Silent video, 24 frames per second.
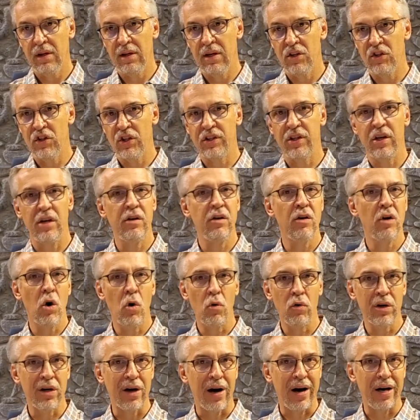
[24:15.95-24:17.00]
is just to
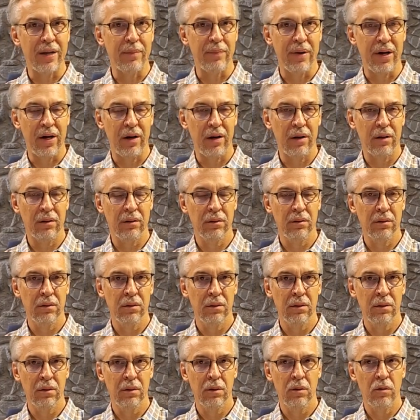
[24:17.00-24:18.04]
know God better
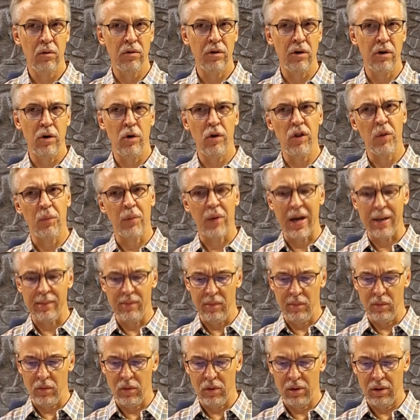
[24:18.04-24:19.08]
or to know the
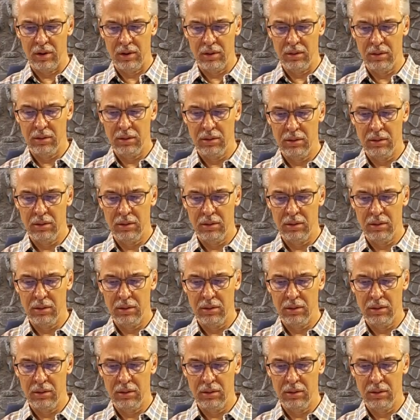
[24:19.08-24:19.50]
Bible more,